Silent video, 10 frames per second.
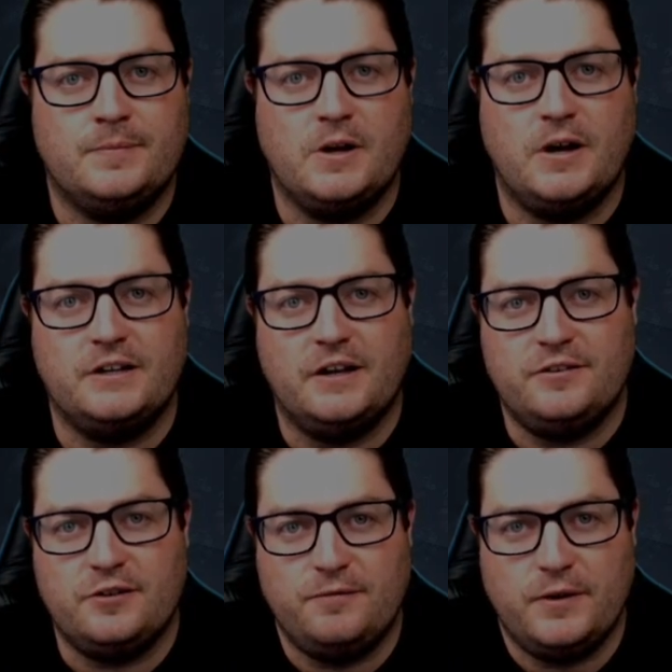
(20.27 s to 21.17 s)
Alright
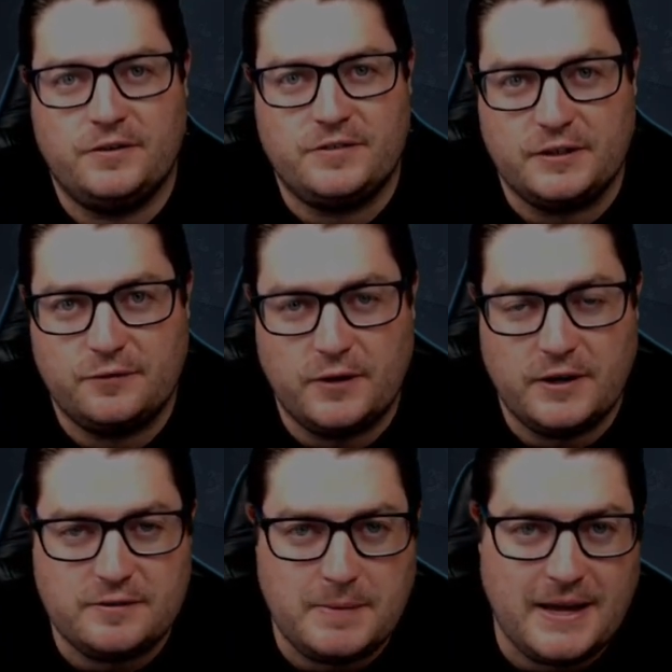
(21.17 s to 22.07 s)
guys, so first things
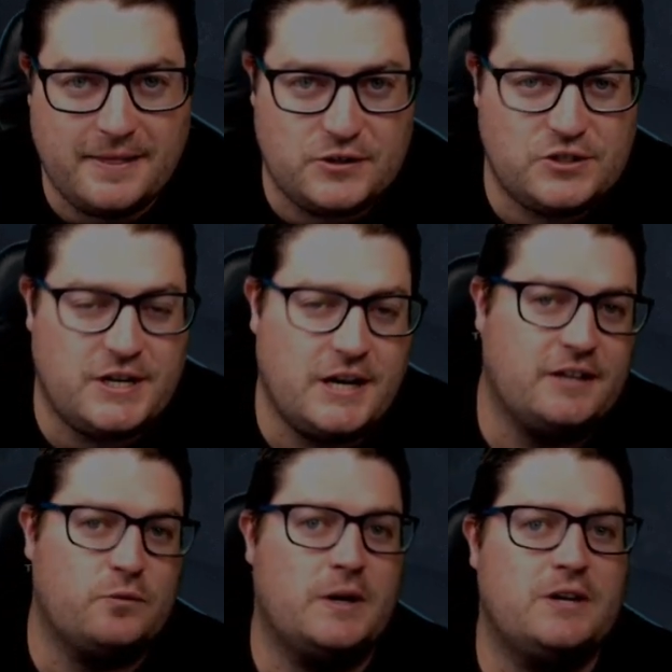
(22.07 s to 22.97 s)
first about this channel
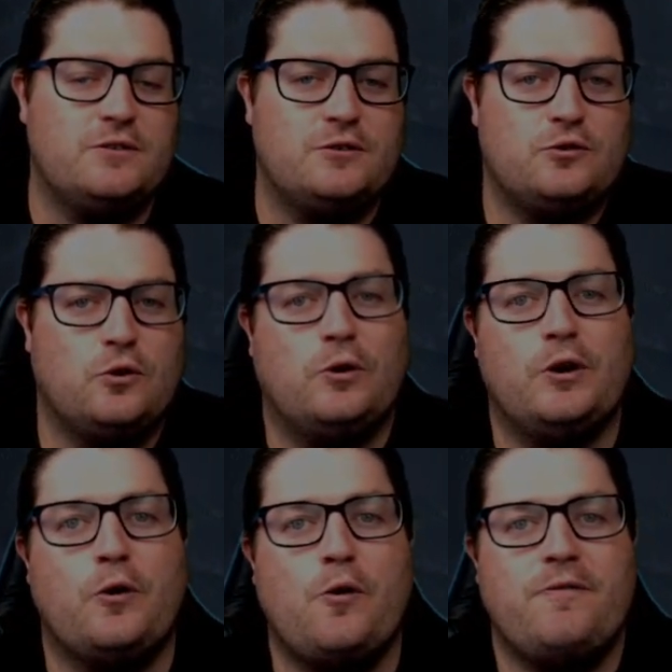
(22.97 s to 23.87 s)
is we do
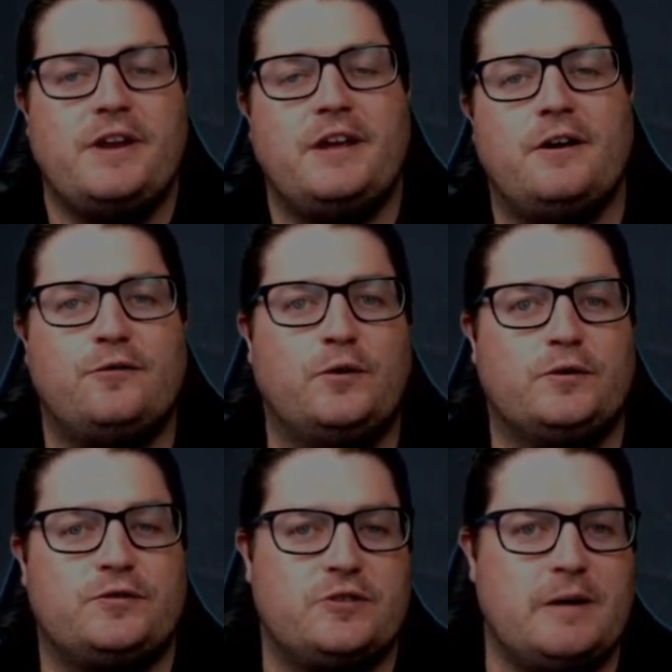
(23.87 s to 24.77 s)
tutorial videos
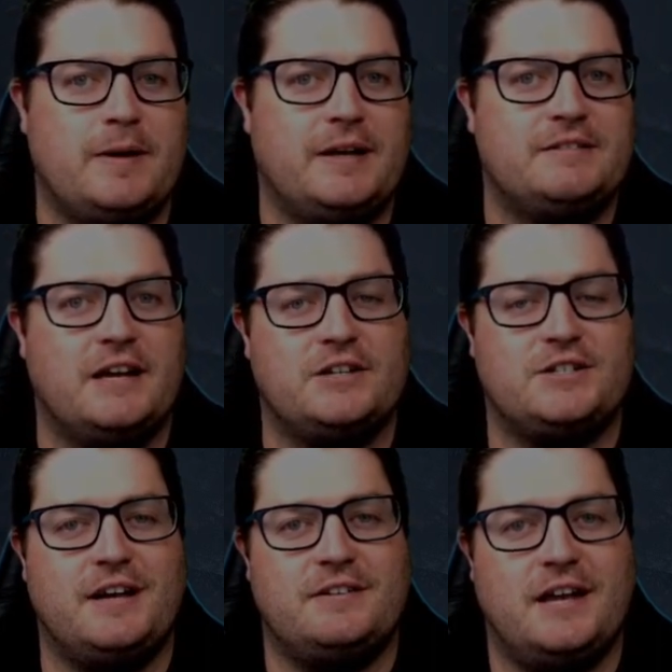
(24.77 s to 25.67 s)
for streaming, such
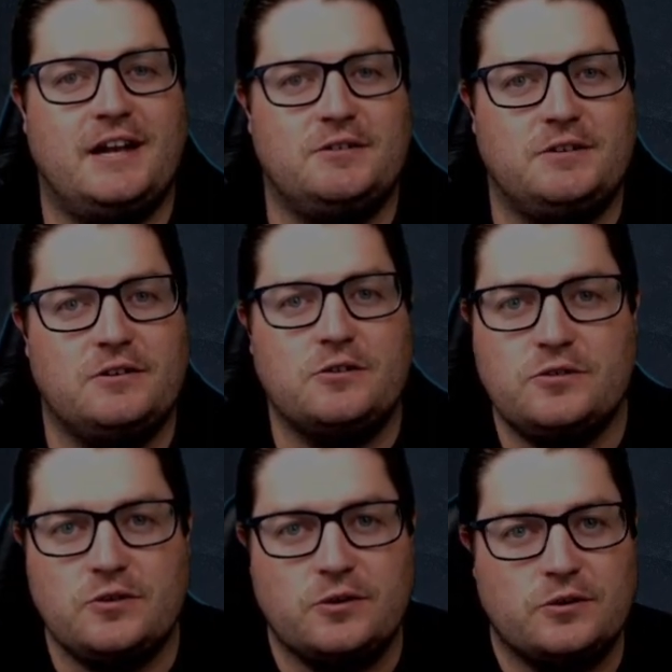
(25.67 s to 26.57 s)
as how to
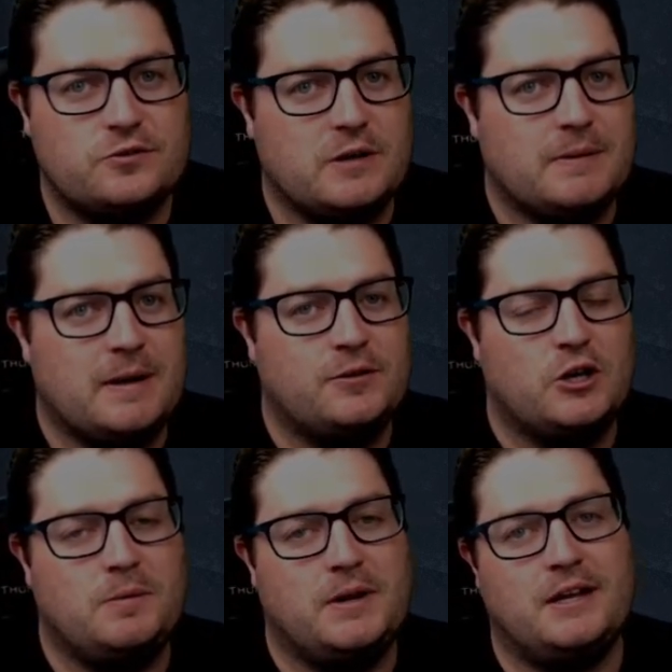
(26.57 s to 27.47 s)
use your Streamlabs
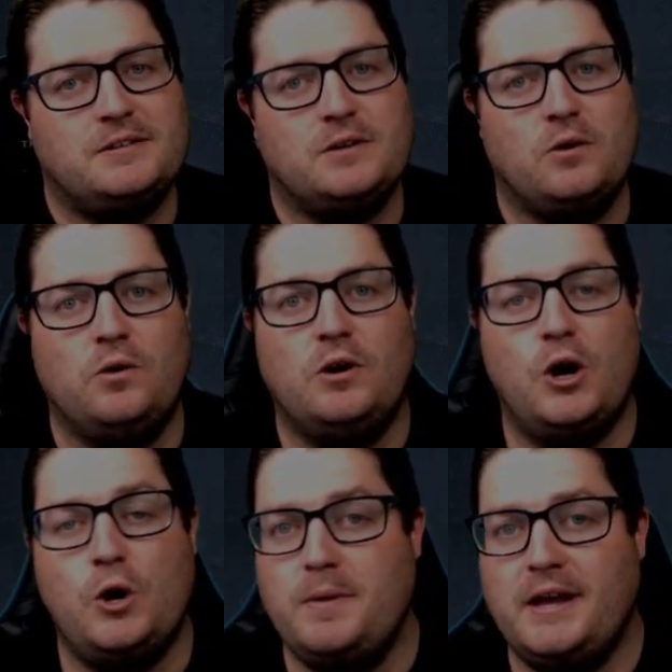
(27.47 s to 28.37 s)
OBS or
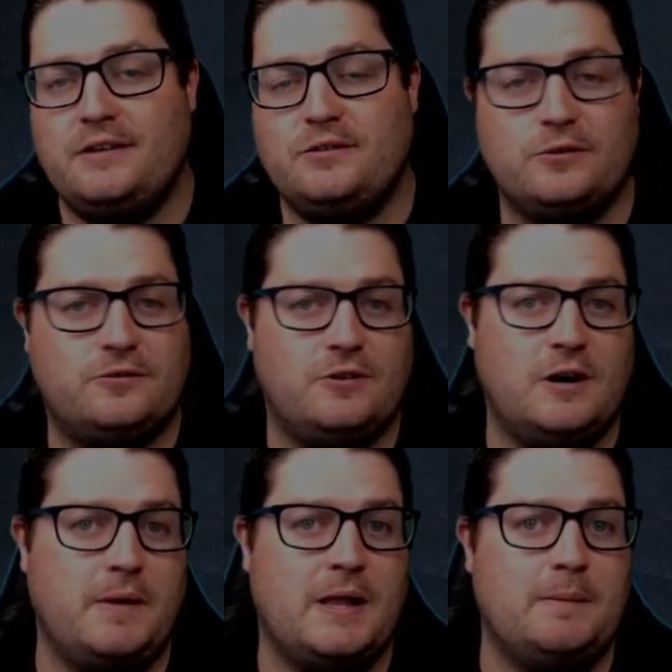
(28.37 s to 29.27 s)
OBS or
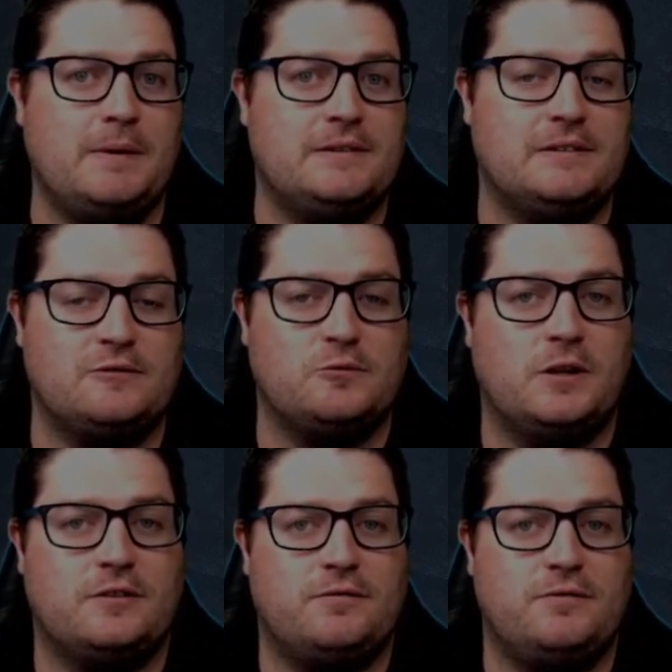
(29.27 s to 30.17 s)
Stream Elements, as
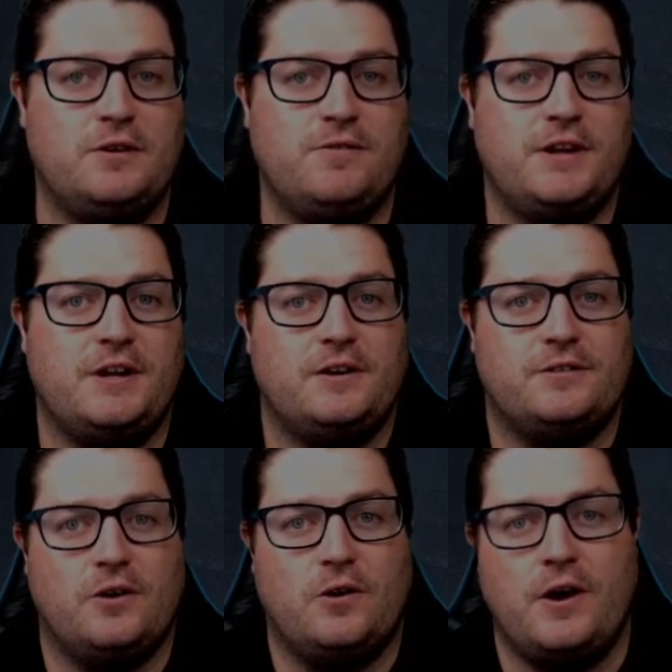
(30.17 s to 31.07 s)
well as a few
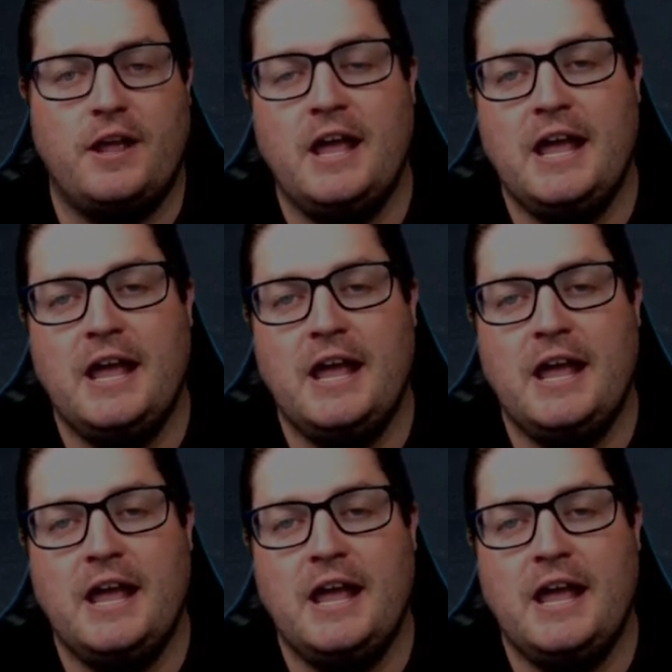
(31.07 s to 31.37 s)
videos on